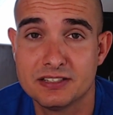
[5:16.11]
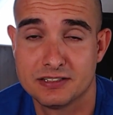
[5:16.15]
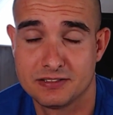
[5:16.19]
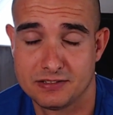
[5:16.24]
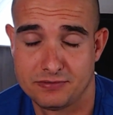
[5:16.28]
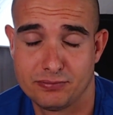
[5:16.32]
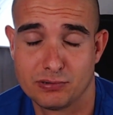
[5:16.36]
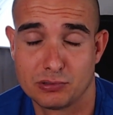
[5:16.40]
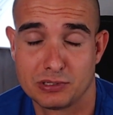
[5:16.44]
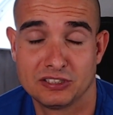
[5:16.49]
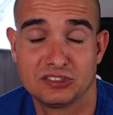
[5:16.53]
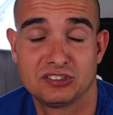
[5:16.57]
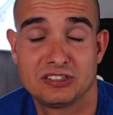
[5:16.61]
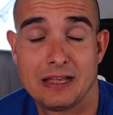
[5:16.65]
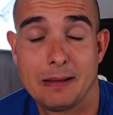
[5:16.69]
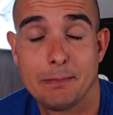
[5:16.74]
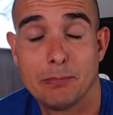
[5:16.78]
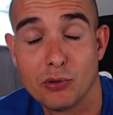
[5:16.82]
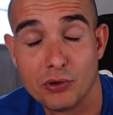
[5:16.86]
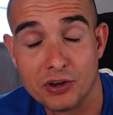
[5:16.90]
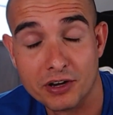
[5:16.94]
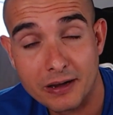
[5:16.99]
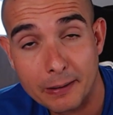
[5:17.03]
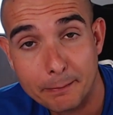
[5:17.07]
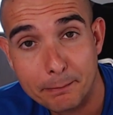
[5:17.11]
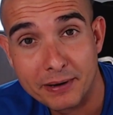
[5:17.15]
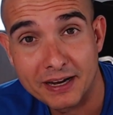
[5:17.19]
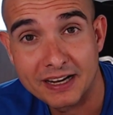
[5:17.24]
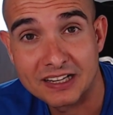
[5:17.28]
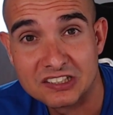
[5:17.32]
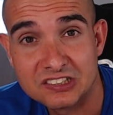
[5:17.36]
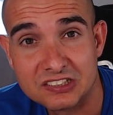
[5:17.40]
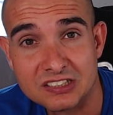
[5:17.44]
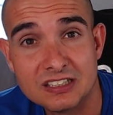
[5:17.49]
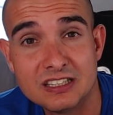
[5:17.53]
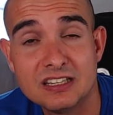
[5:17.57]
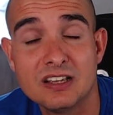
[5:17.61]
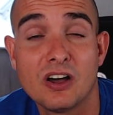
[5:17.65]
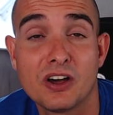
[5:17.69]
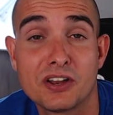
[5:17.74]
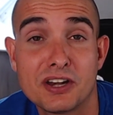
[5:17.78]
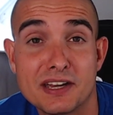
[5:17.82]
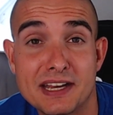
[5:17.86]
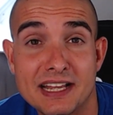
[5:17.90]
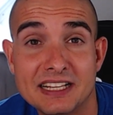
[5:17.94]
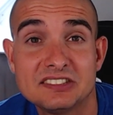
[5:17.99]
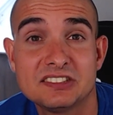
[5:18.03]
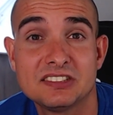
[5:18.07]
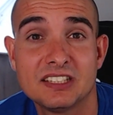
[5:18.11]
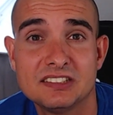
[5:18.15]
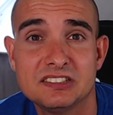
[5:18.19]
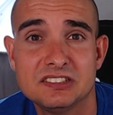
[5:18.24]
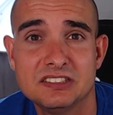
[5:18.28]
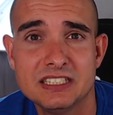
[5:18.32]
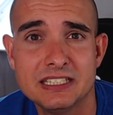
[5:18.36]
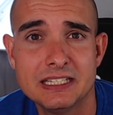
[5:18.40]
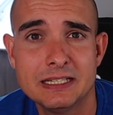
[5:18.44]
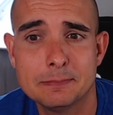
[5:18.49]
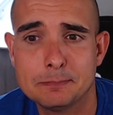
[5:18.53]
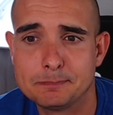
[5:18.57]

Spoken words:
for example, the capacity on an SSD.